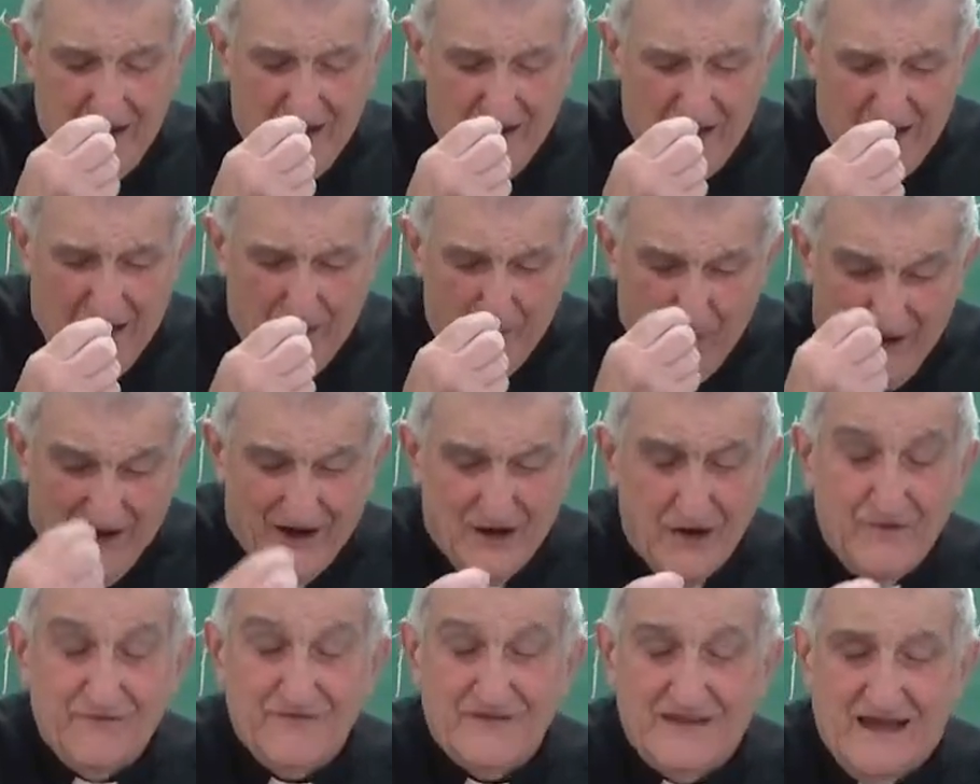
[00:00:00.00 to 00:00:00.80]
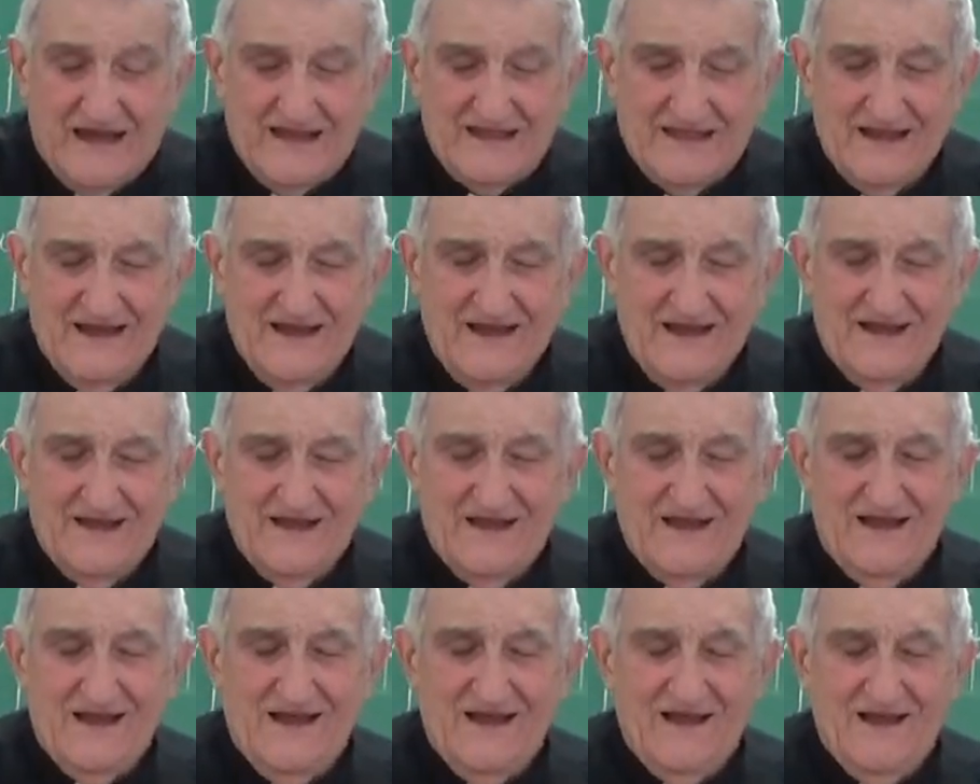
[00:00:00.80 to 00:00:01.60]
aware of that,
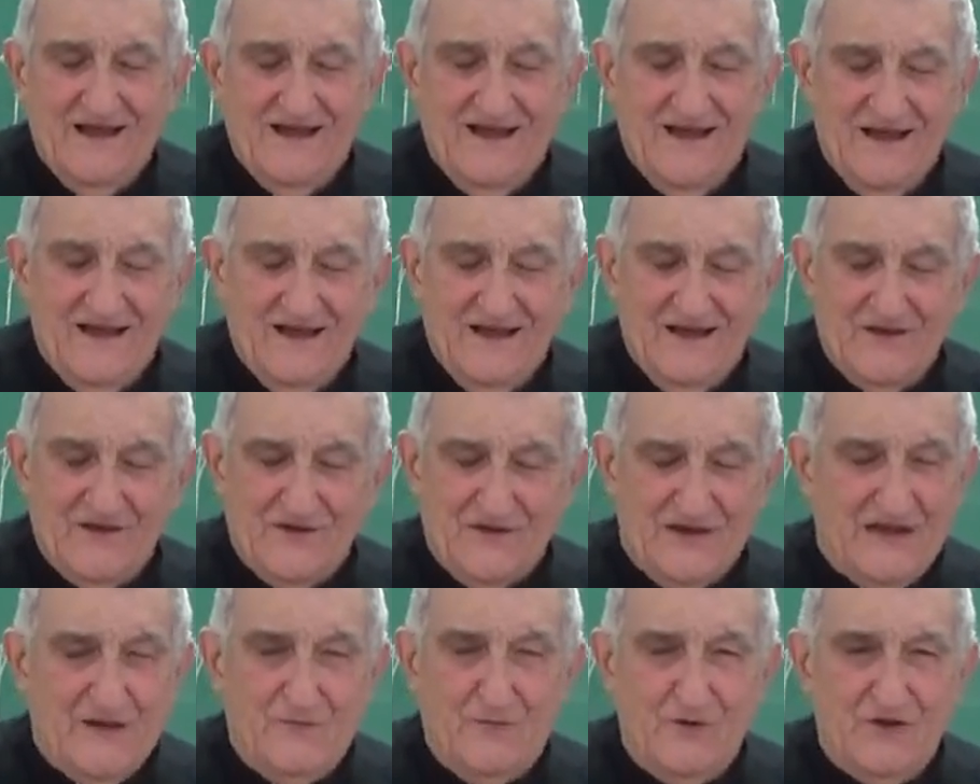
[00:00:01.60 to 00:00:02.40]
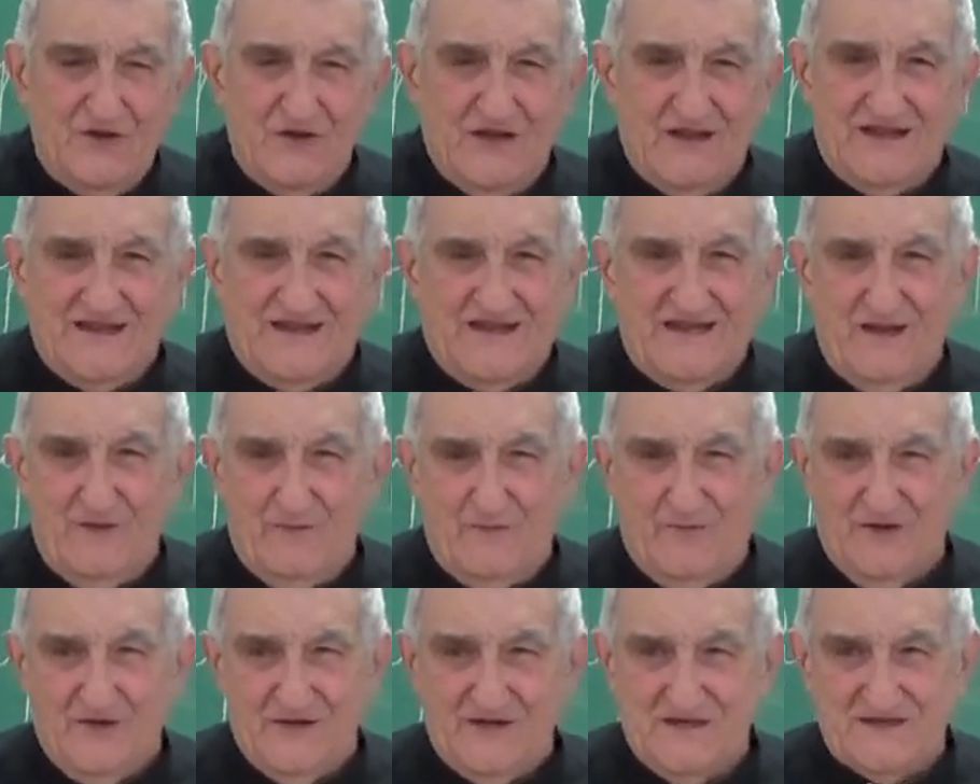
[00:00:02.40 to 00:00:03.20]
they will not kill
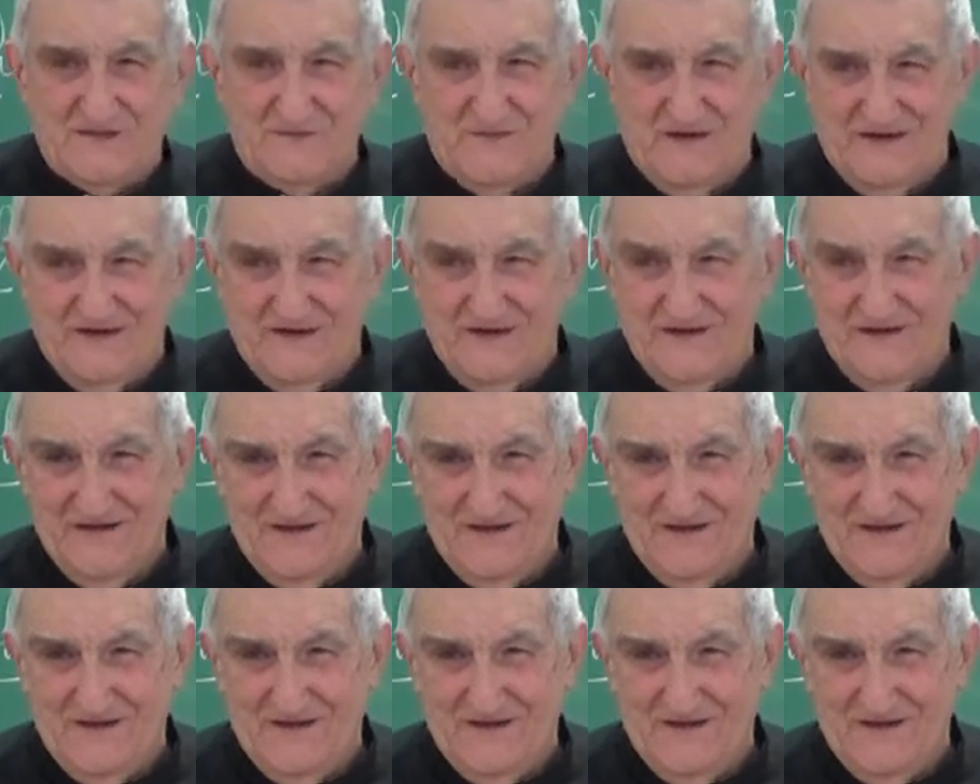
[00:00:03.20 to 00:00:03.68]
policemen.